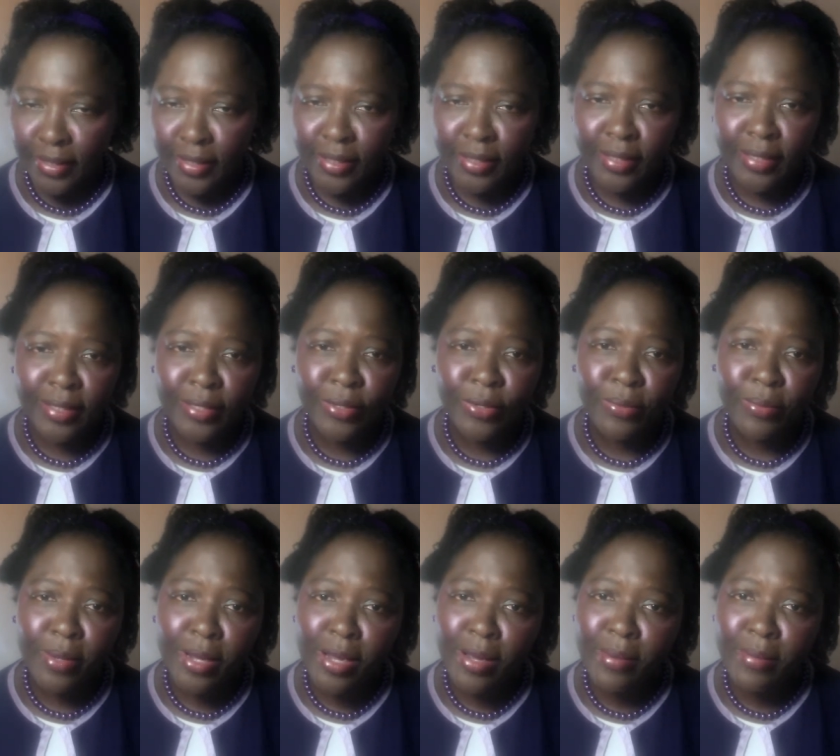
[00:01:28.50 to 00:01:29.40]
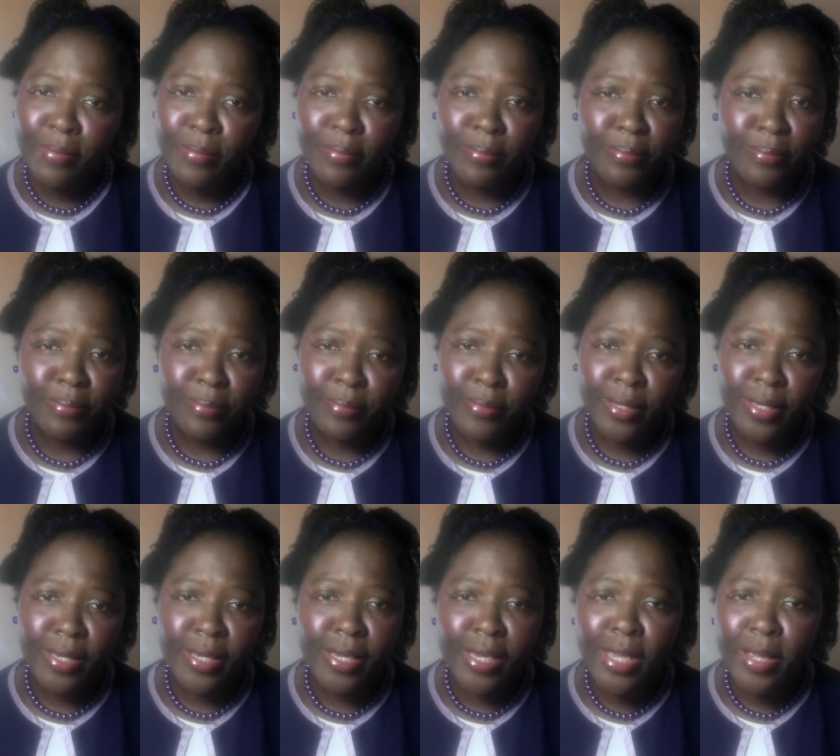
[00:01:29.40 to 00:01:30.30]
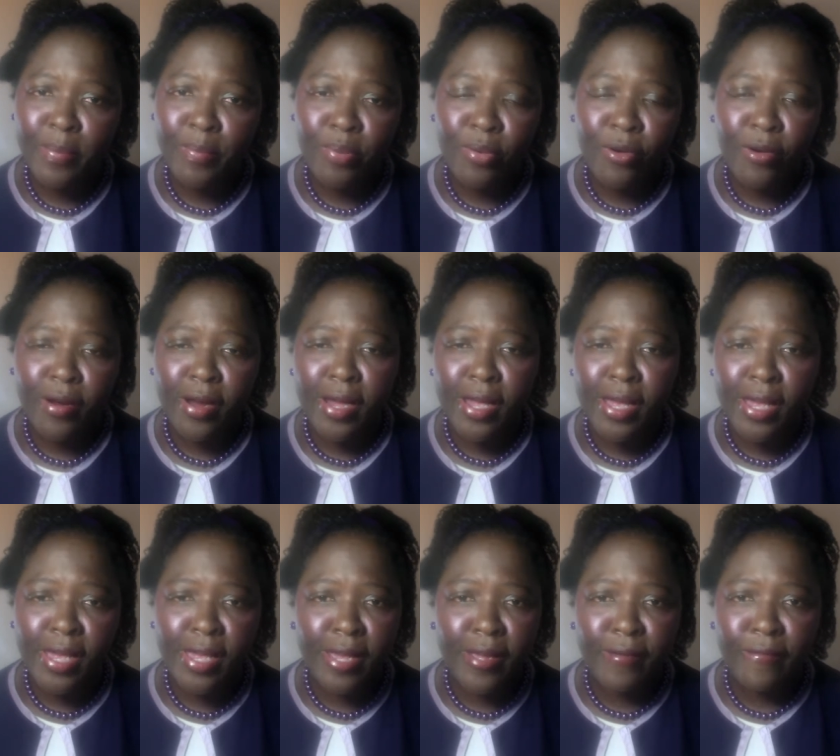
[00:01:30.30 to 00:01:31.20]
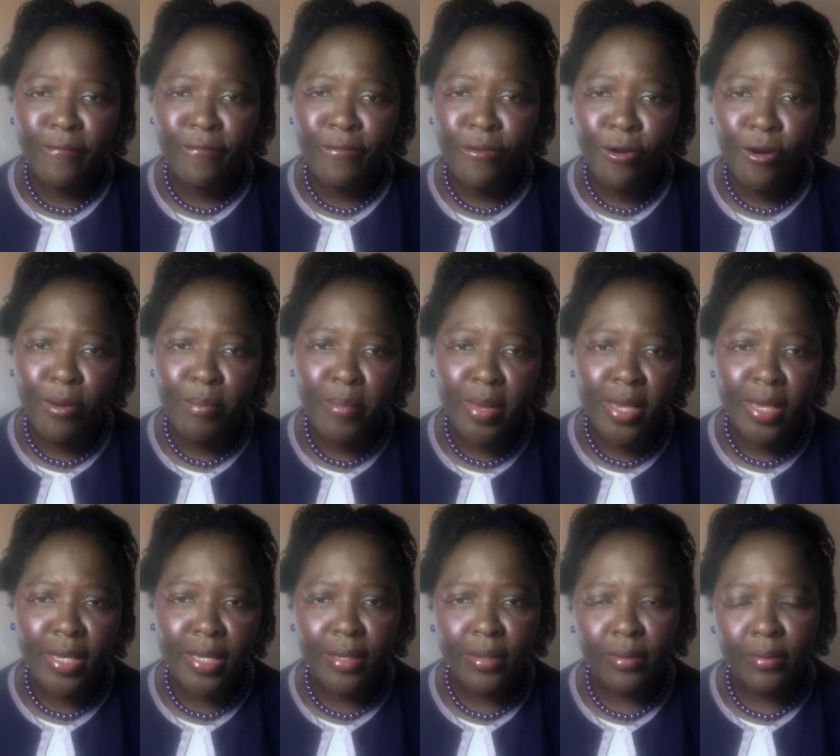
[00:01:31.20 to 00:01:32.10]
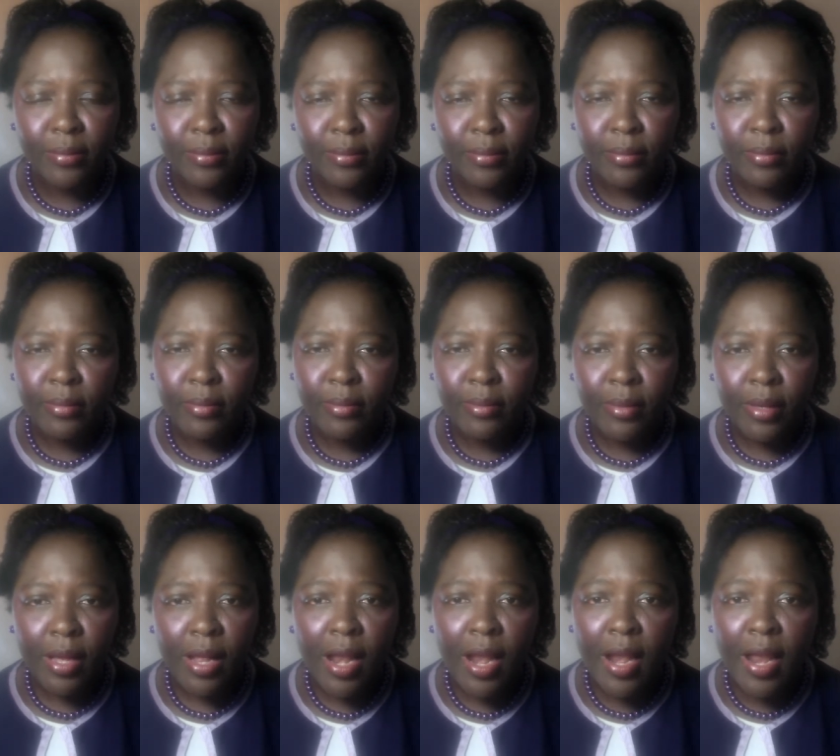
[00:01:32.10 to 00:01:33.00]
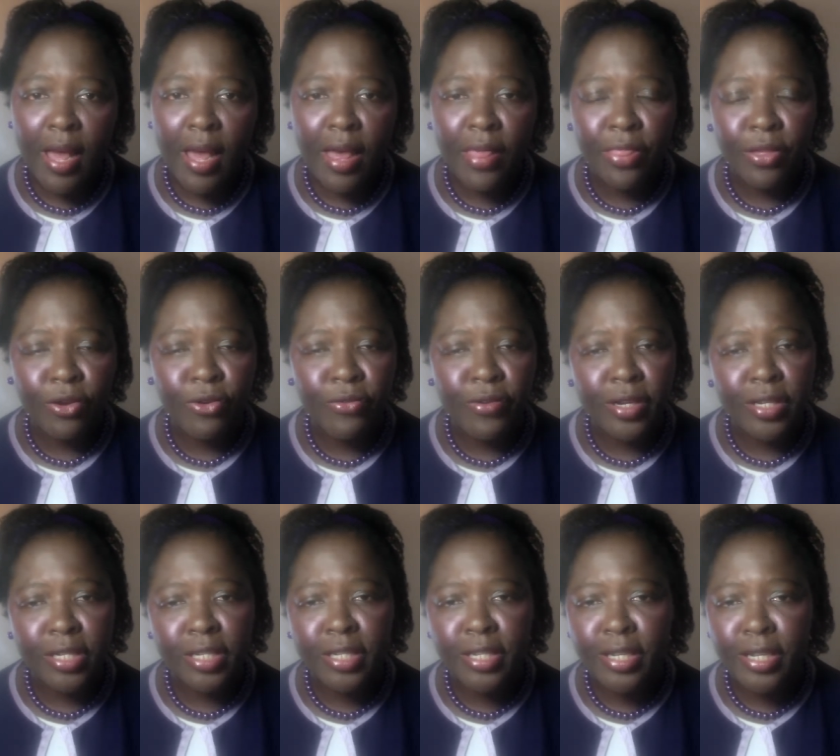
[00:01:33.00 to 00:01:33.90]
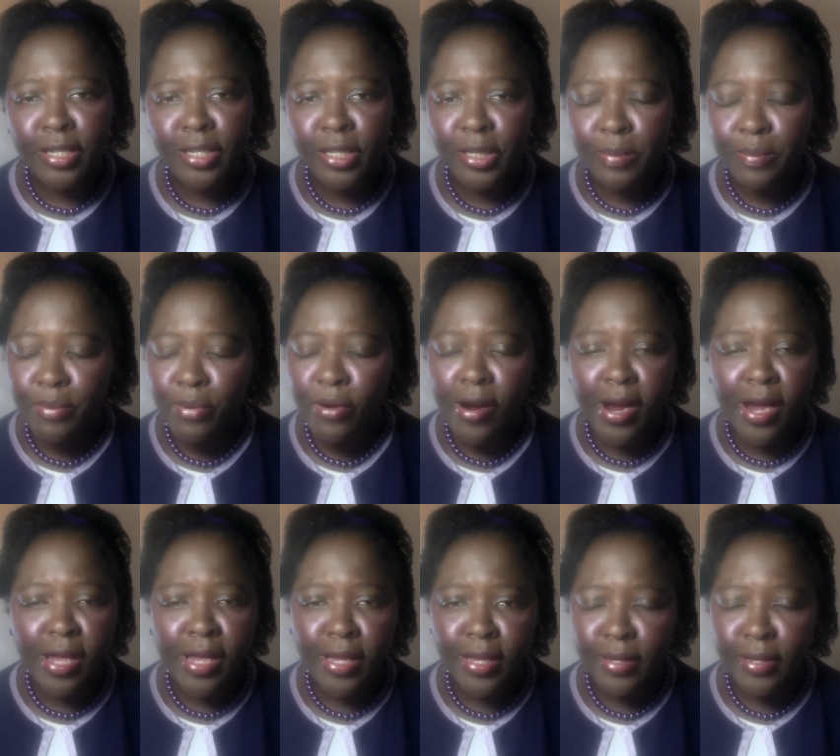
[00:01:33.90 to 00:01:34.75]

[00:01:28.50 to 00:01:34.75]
So, Mom, keep praying for me. Let the Christians pray.